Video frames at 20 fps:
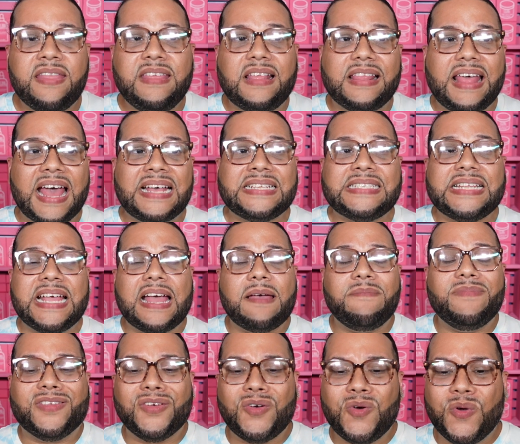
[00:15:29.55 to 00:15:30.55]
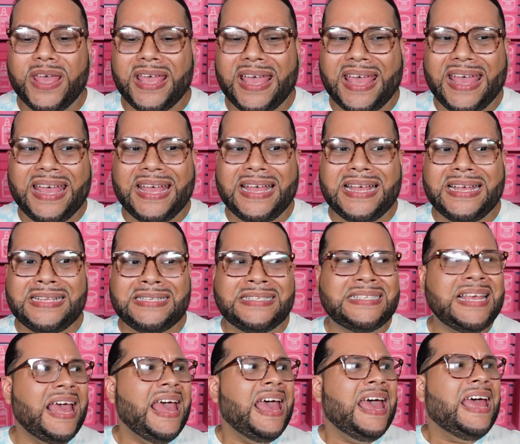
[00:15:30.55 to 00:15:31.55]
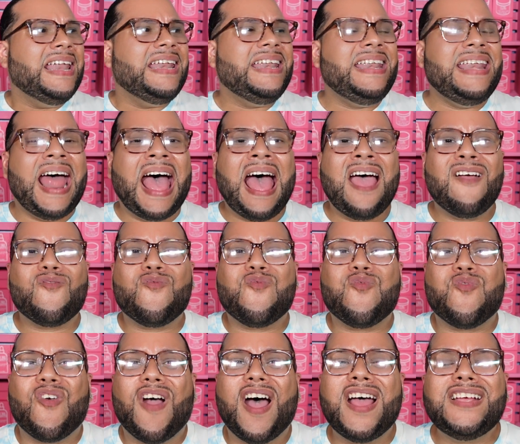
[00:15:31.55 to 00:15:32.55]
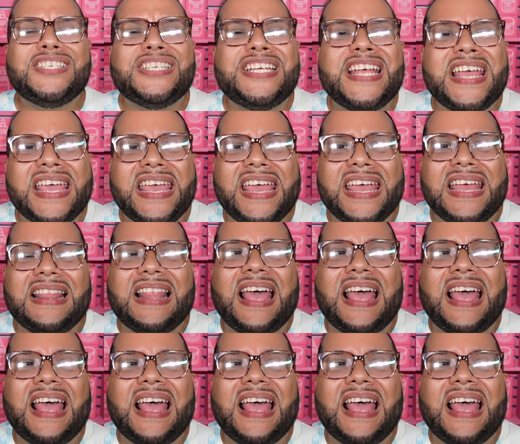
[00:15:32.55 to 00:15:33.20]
And the last thing I'm doing is not rushing it.